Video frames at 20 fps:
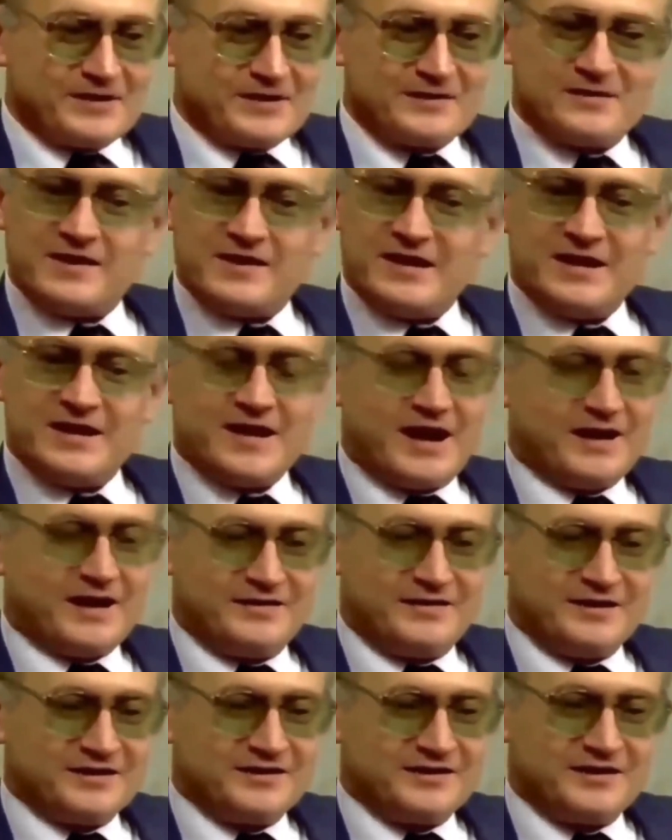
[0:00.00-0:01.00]
they,
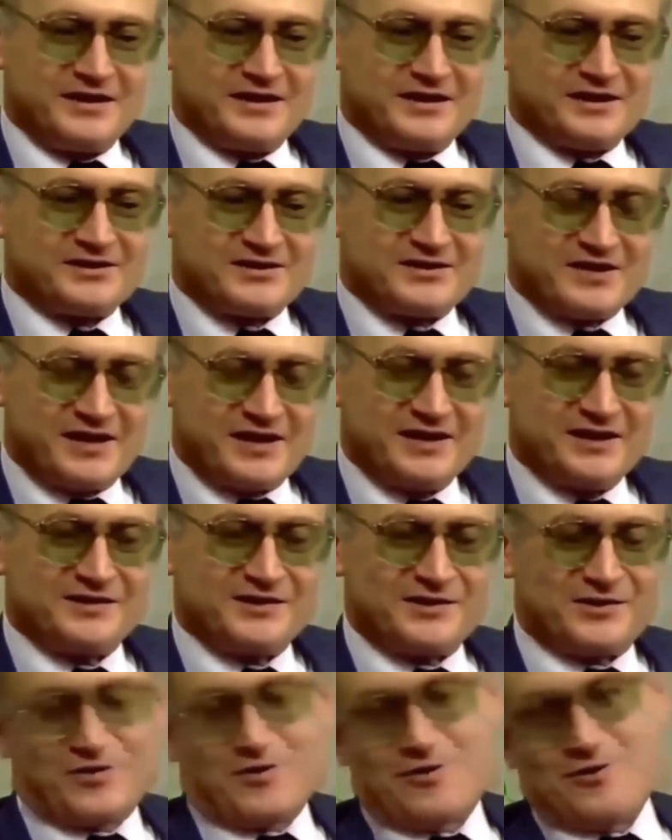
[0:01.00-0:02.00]
I think they are
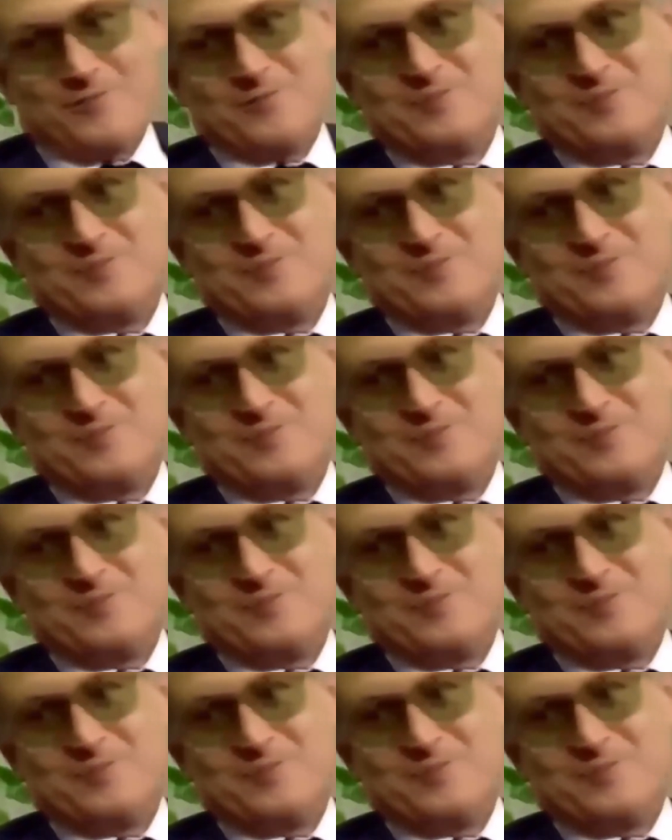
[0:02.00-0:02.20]
selling the